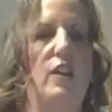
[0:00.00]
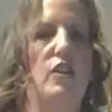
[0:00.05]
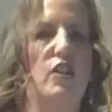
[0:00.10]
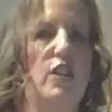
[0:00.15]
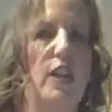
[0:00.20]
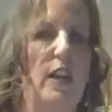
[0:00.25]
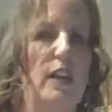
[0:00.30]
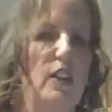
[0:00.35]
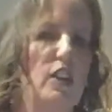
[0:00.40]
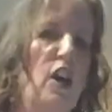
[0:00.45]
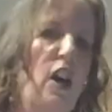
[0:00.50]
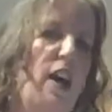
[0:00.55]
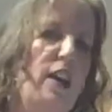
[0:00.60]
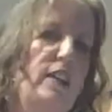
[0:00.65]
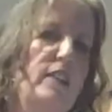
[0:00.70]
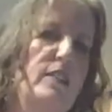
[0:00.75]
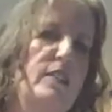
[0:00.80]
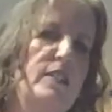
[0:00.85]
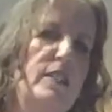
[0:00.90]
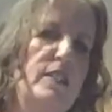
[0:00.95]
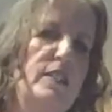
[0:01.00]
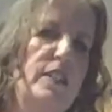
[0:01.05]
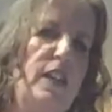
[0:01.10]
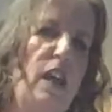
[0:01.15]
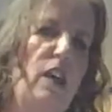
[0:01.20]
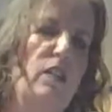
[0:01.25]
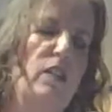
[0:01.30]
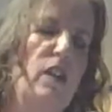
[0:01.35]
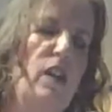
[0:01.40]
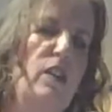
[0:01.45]
the Unchained Goddess
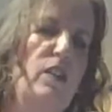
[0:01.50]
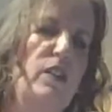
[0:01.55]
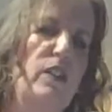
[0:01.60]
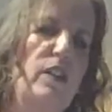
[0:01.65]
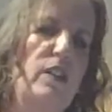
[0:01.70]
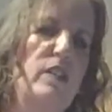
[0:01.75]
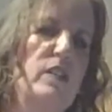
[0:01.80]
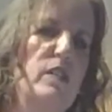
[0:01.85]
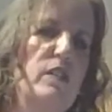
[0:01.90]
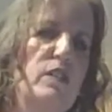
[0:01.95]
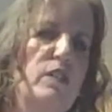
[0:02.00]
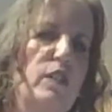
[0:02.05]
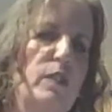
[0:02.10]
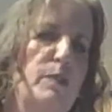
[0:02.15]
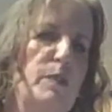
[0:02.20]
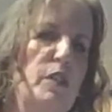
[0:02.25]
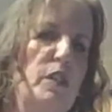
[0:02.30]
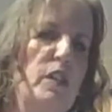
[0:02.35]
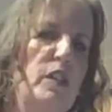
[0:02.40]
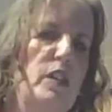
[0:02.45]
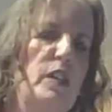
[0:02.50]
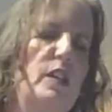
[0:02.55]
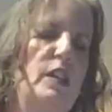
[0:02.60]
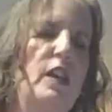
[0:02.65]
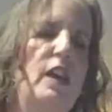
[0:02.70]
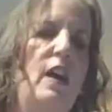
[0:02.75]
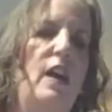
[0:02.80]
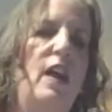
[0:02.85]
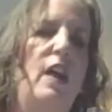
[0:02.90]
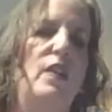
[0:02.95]
discount code in the description.
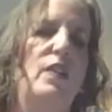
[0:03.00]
